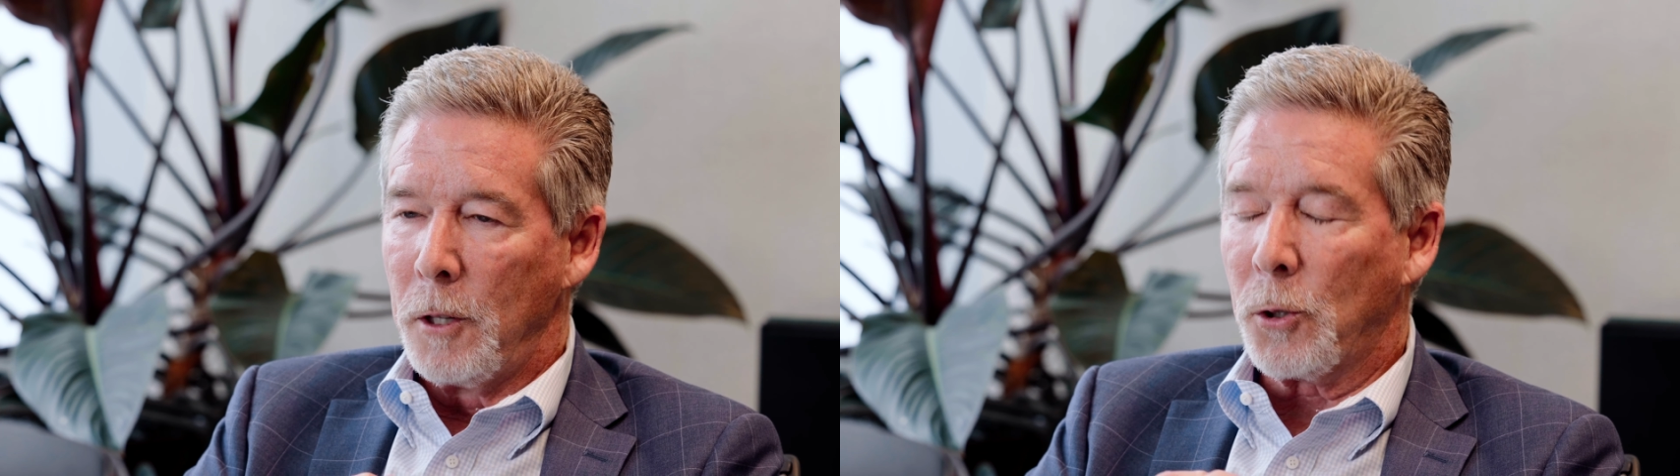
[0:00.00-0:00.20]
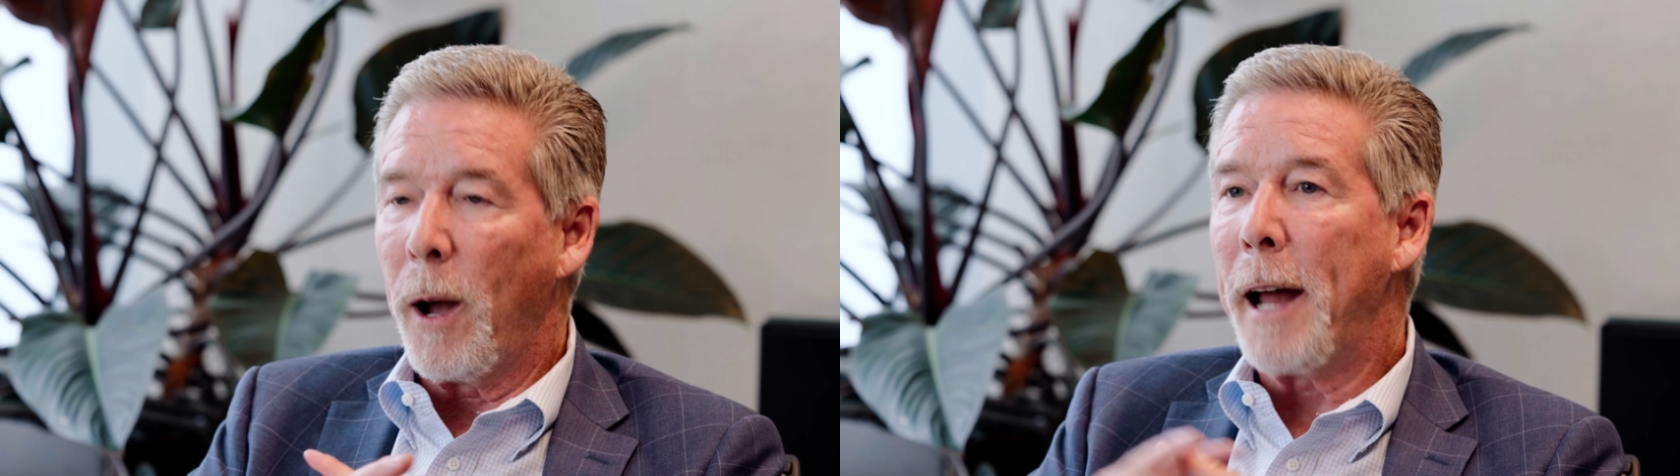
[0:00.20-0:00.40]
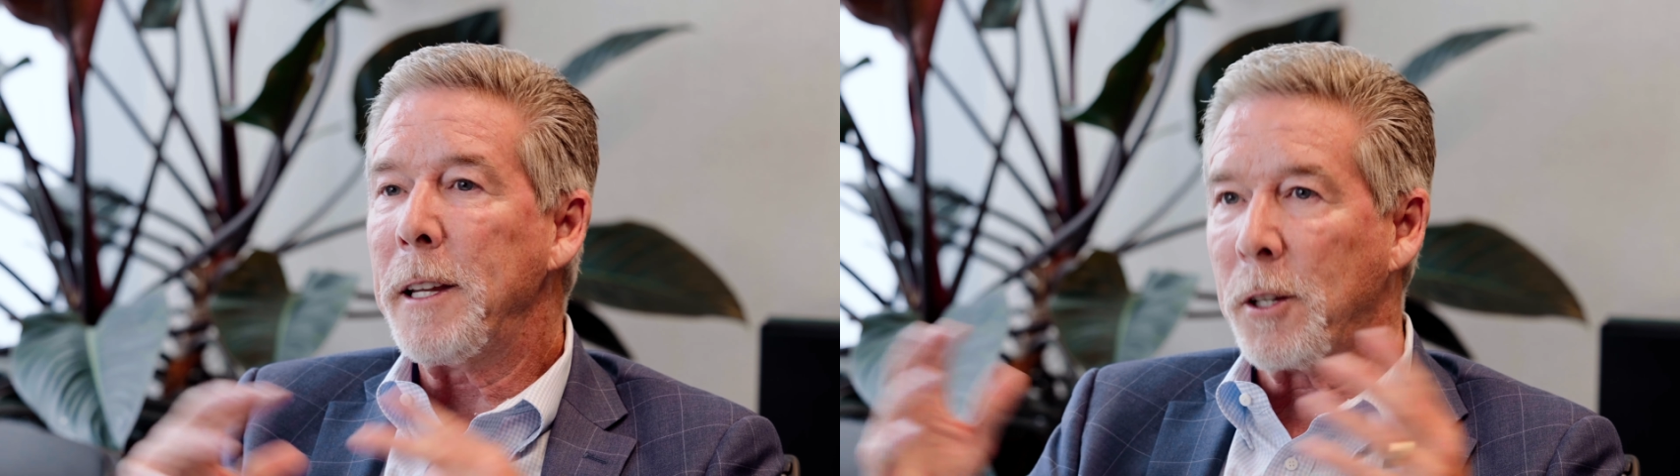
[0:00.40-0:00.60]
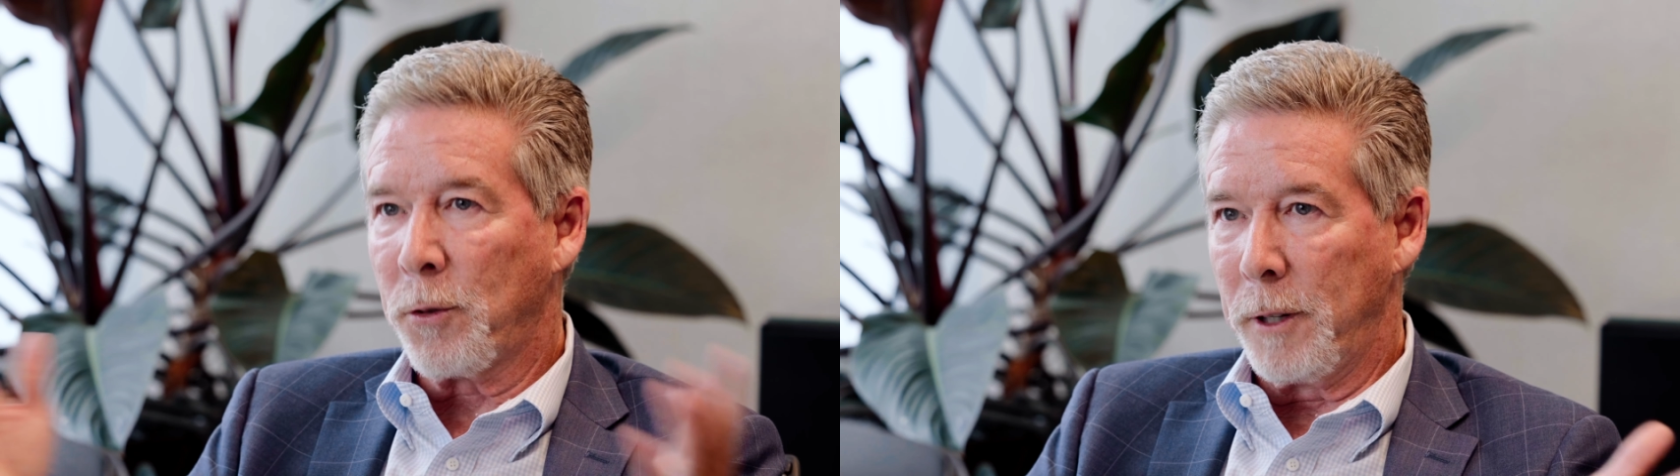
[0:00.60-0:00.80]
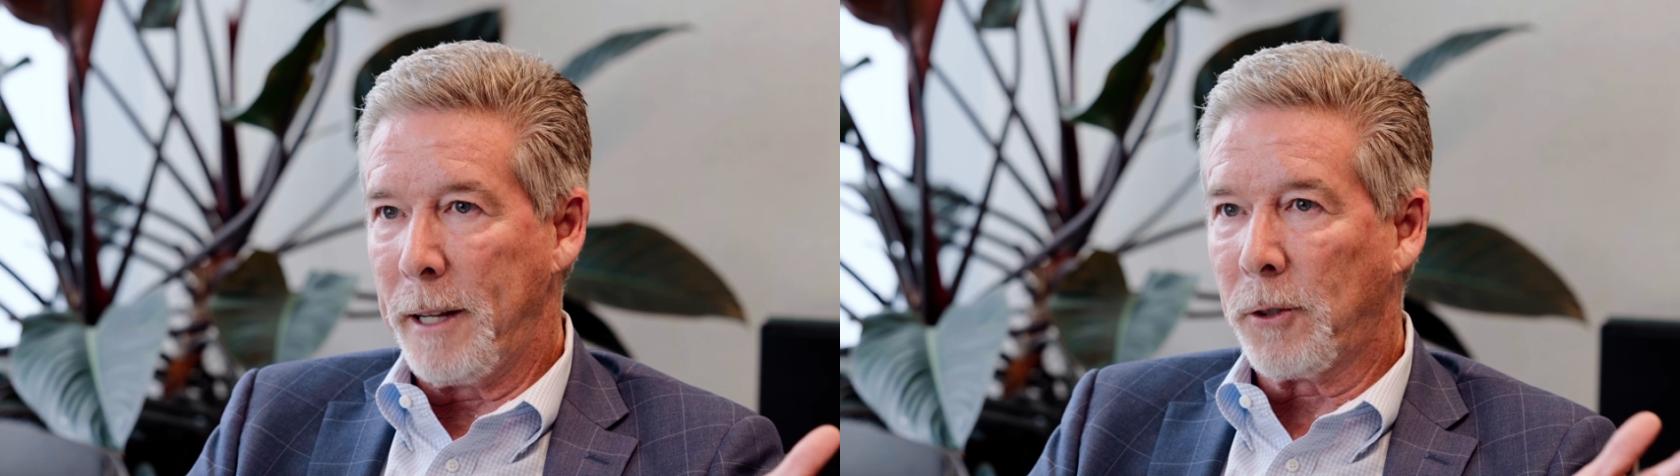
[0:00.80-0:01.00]
So how do you
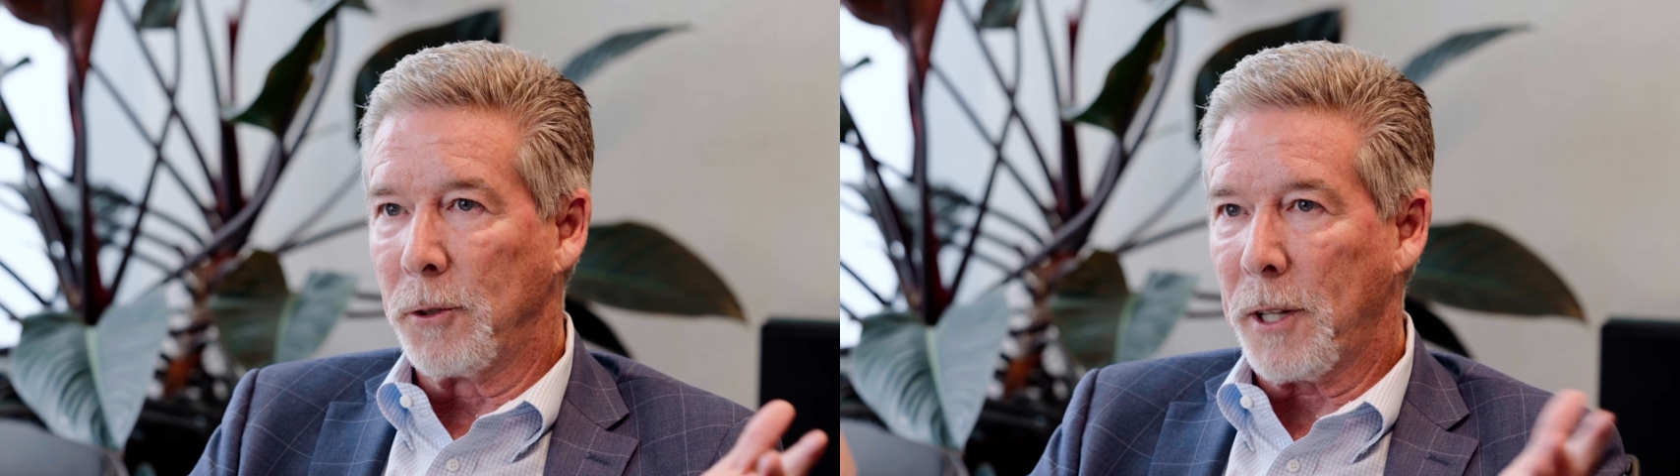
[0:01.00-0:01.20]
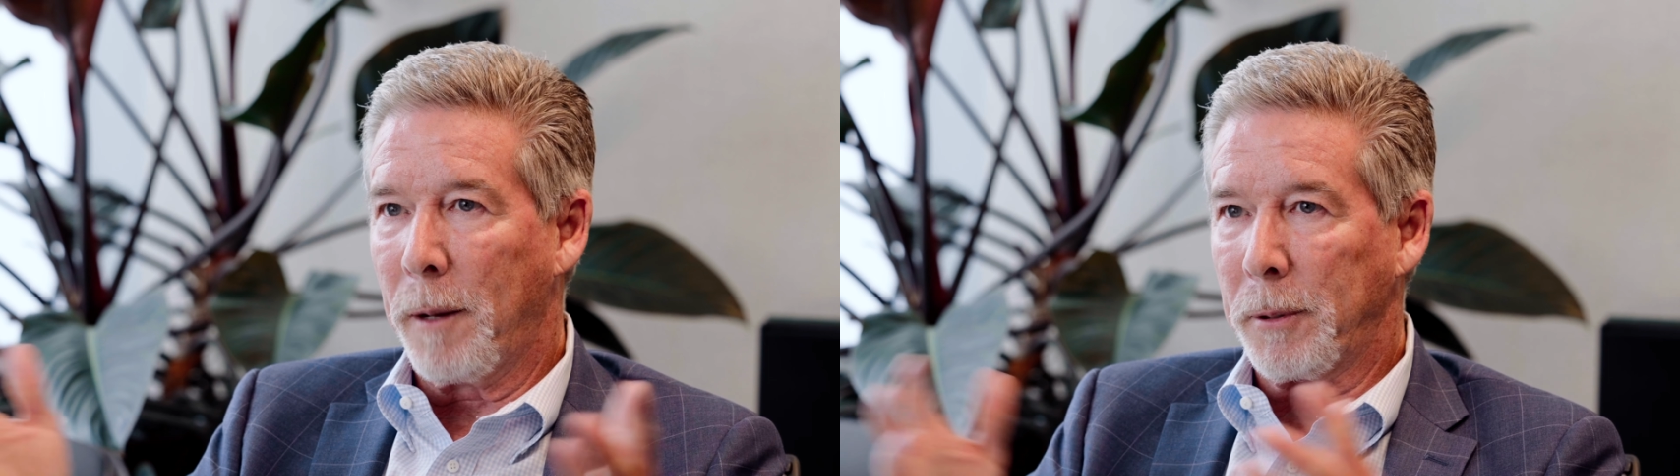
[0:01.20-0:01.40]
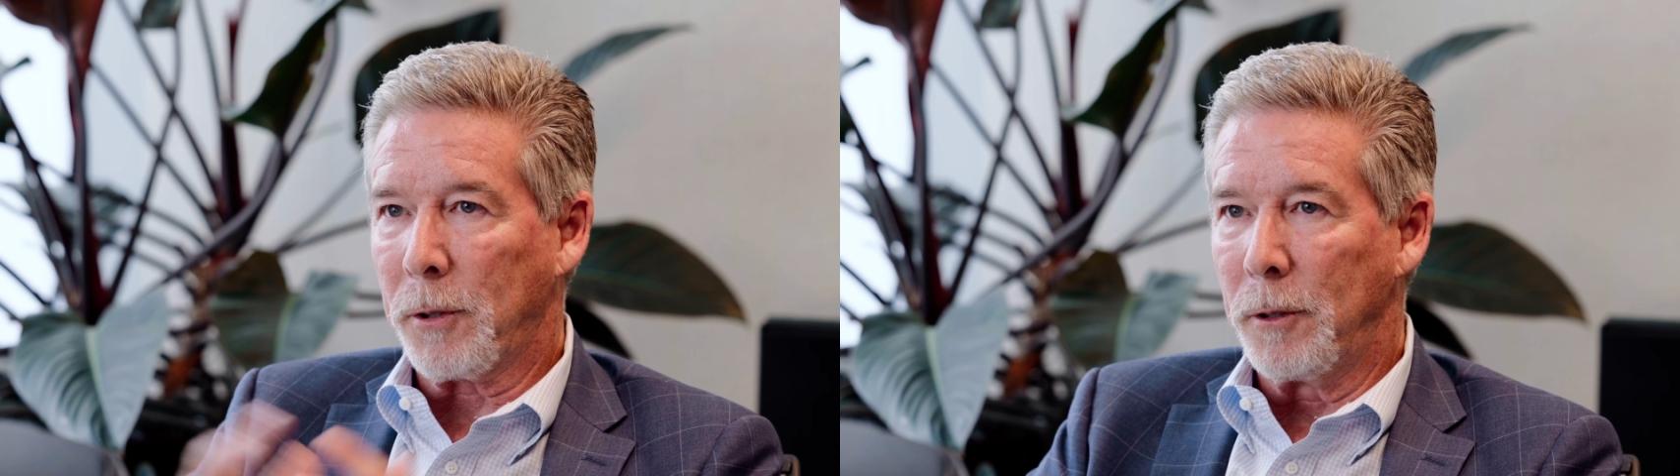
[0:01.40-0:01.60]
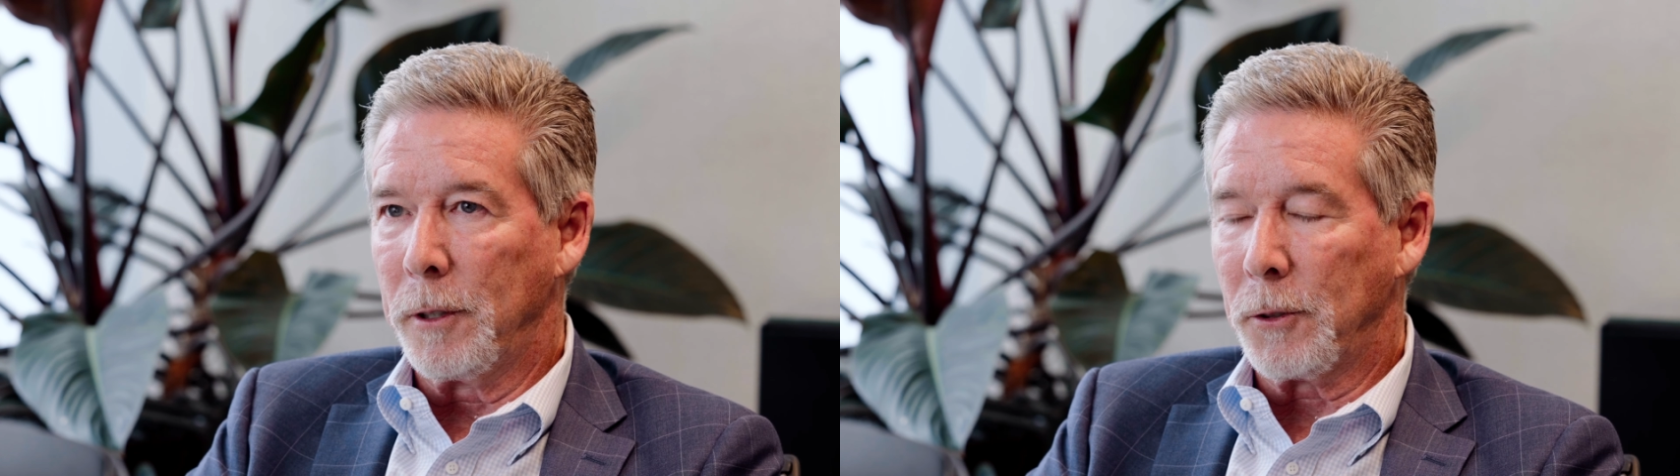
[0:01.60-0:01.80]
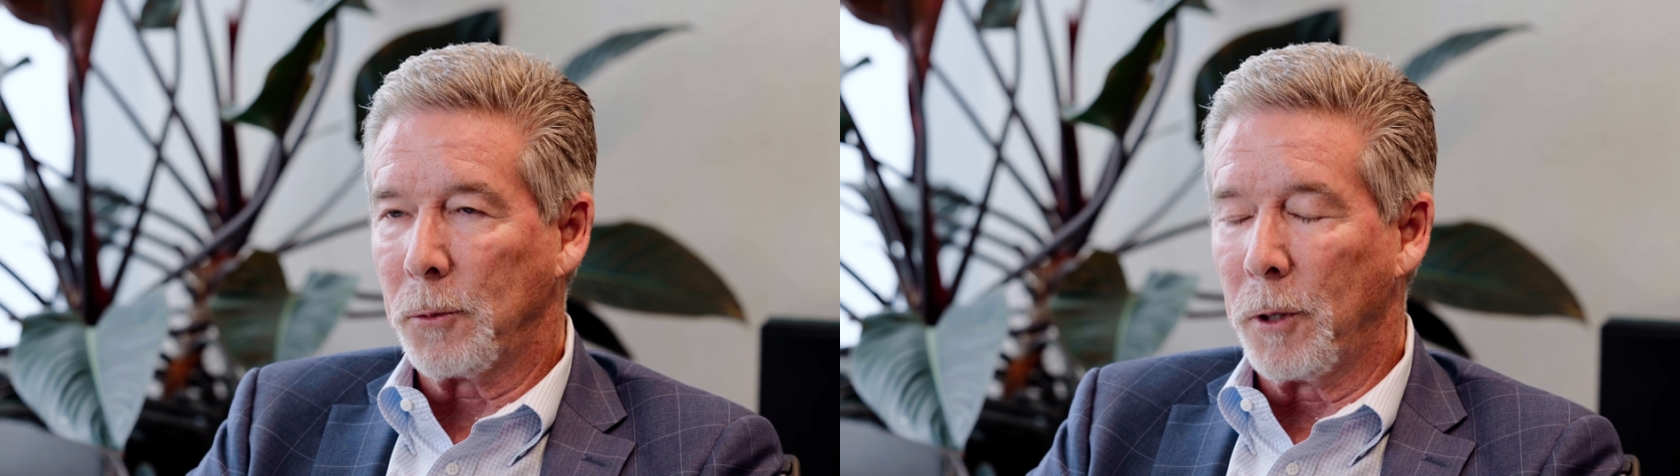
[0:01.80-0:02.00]
create those opportunities?